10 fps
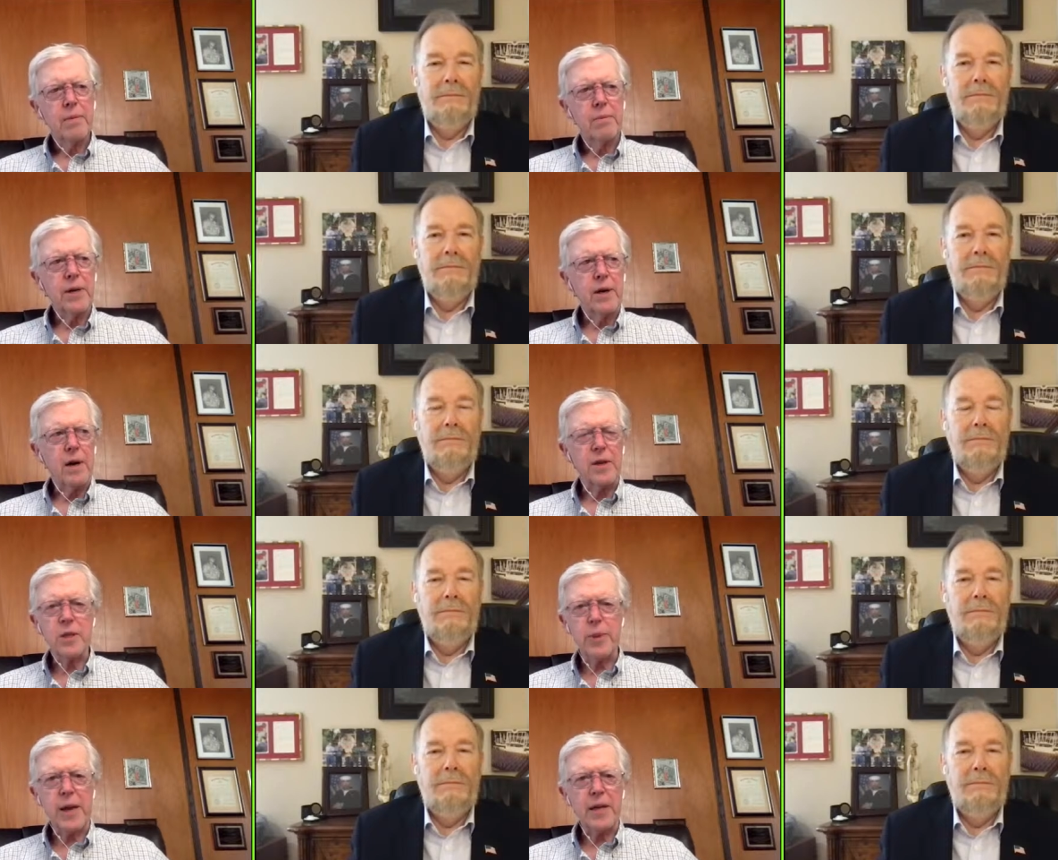Speaker 1: but it
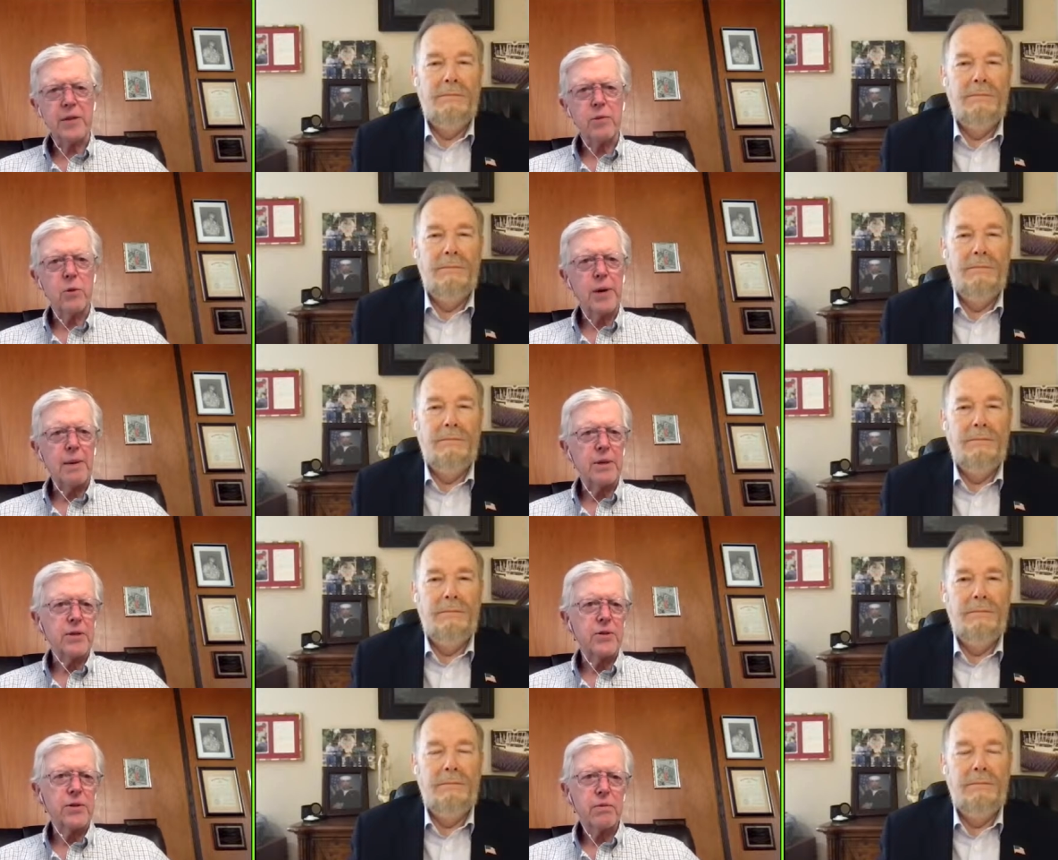harkens back to
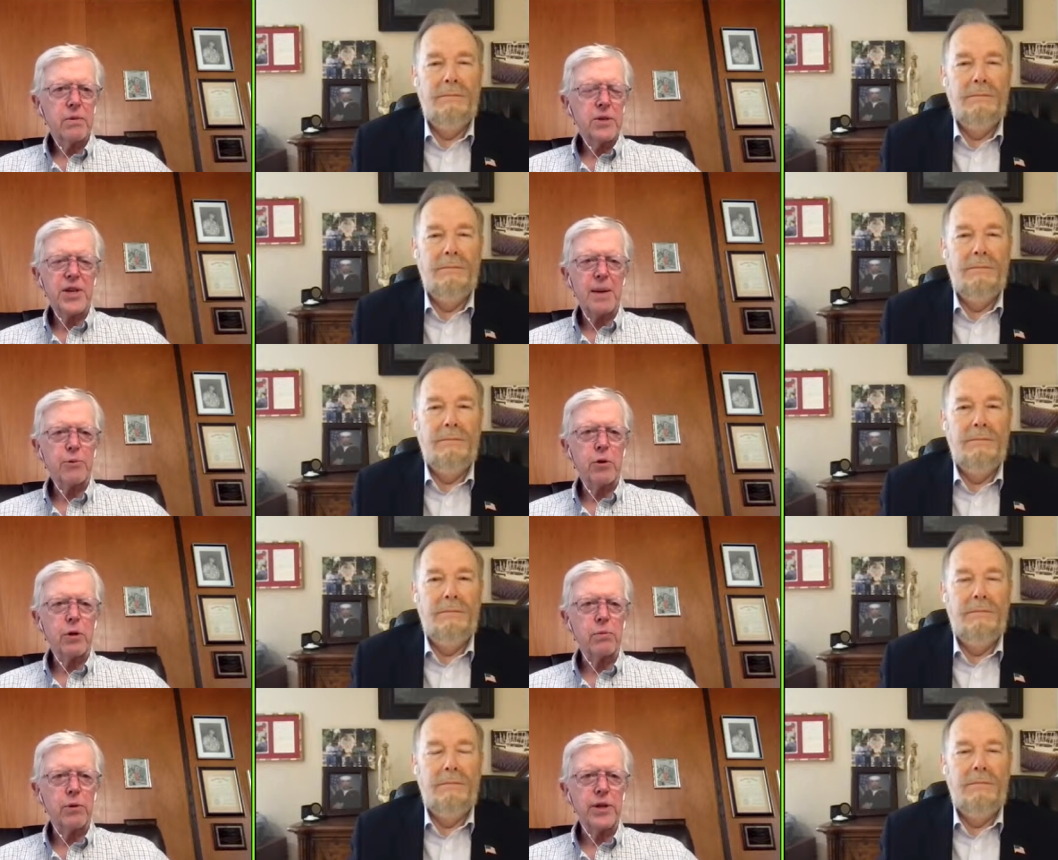Obama's the same
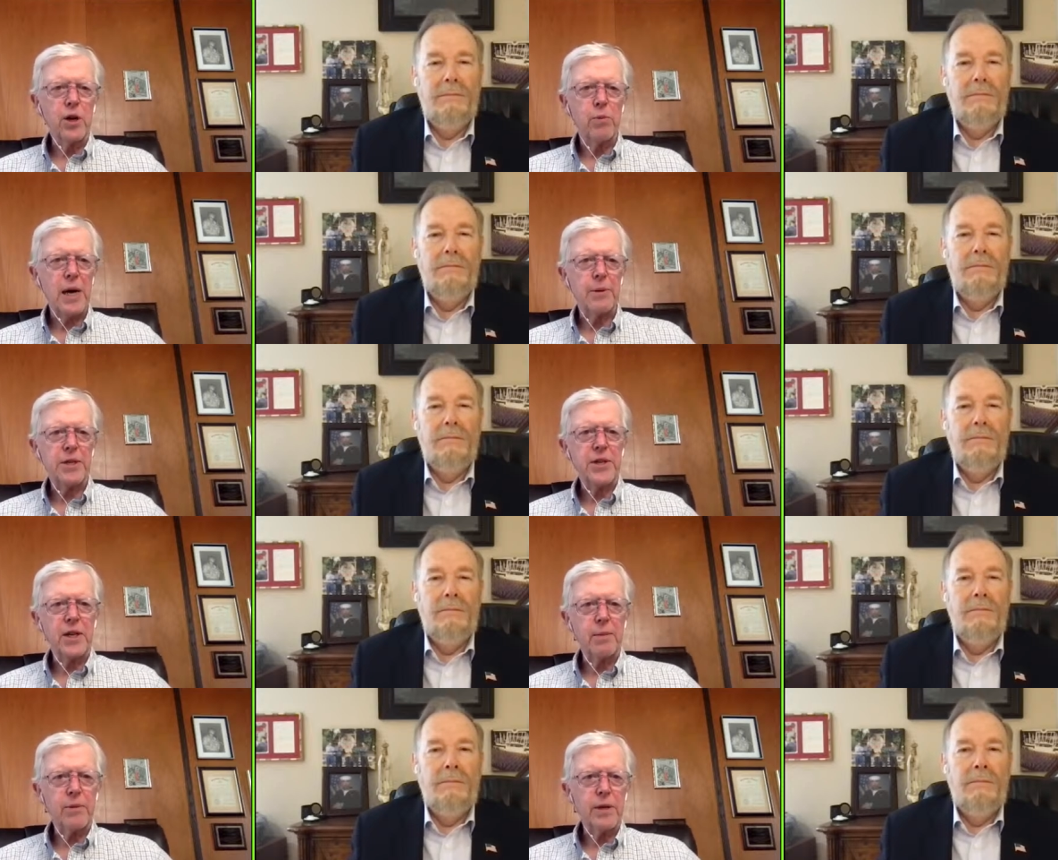drill with the Obama
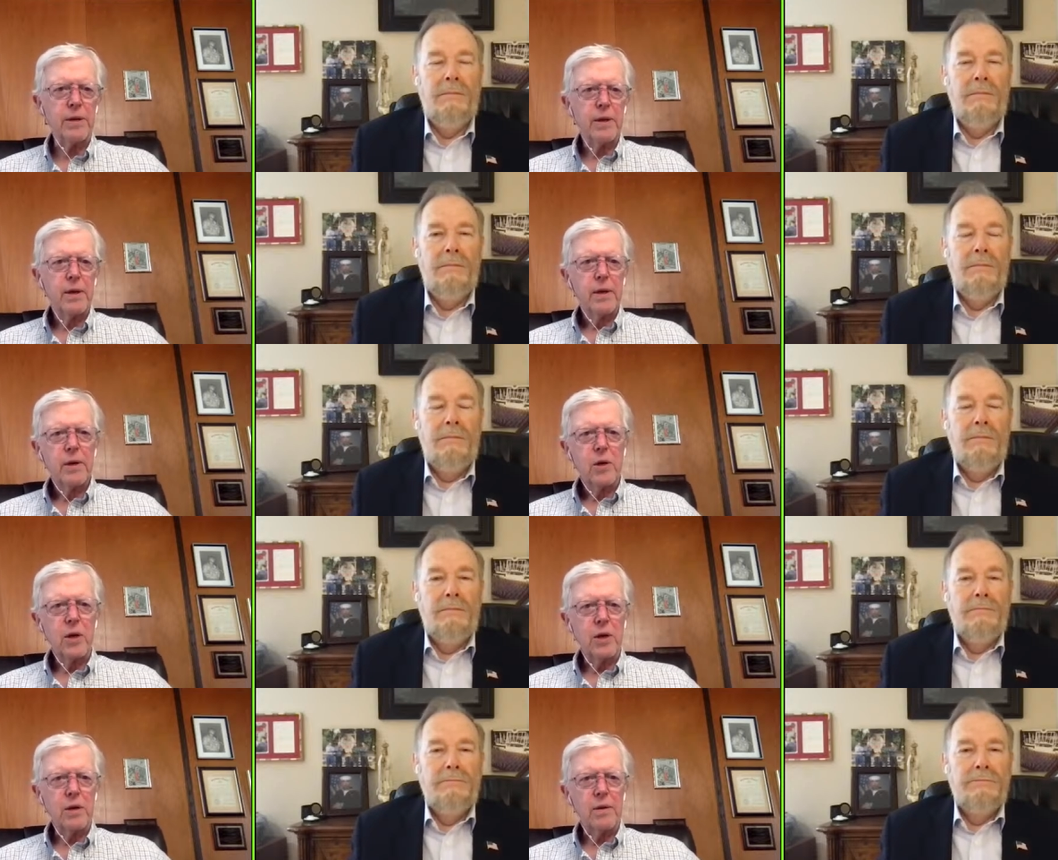team that
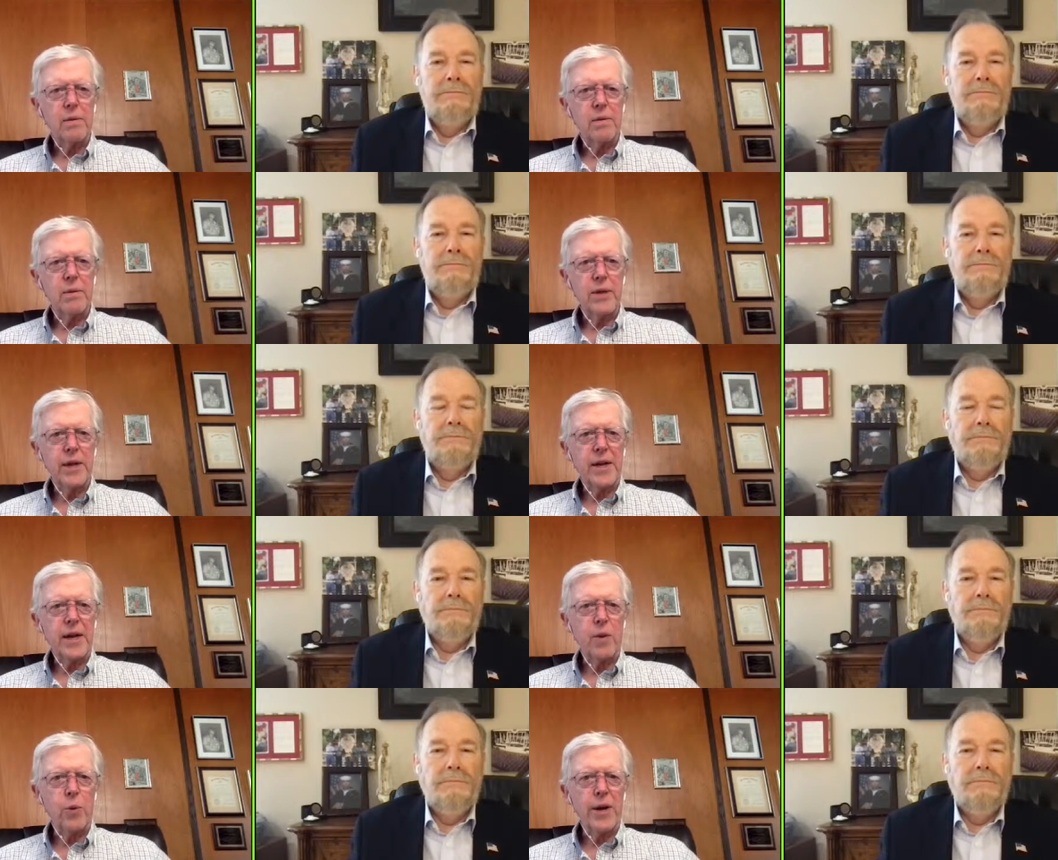uh, they
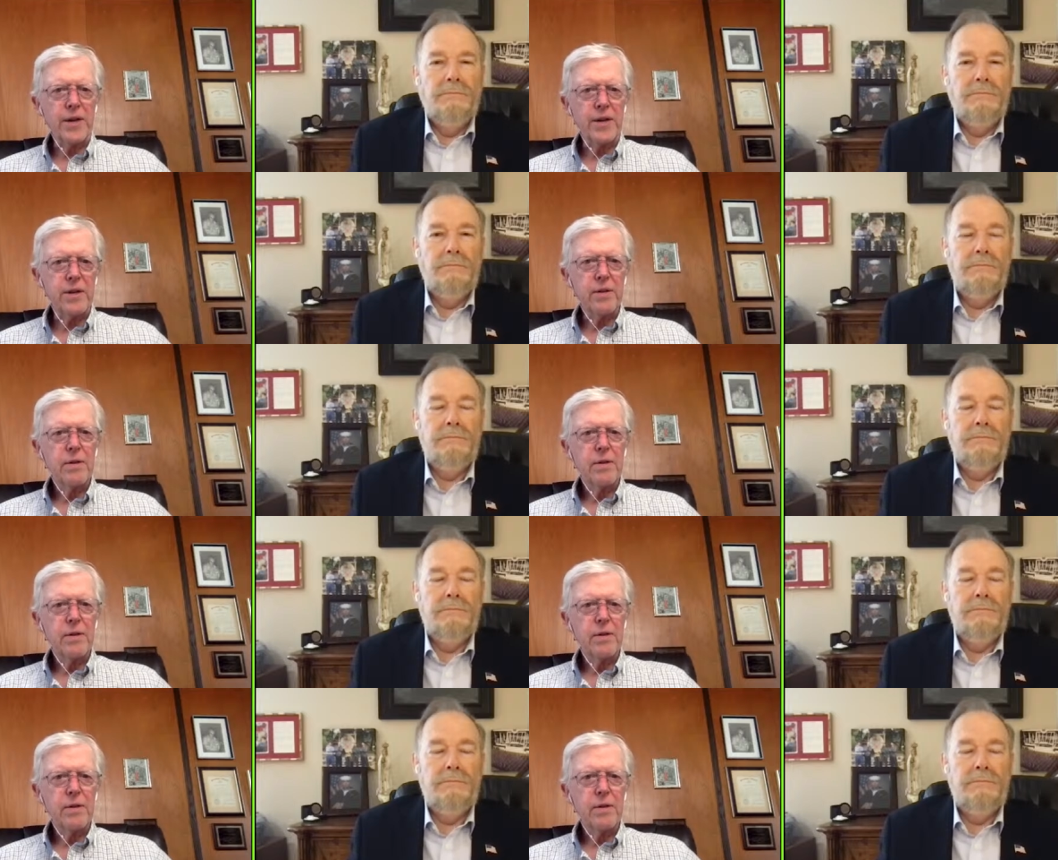kind of winked,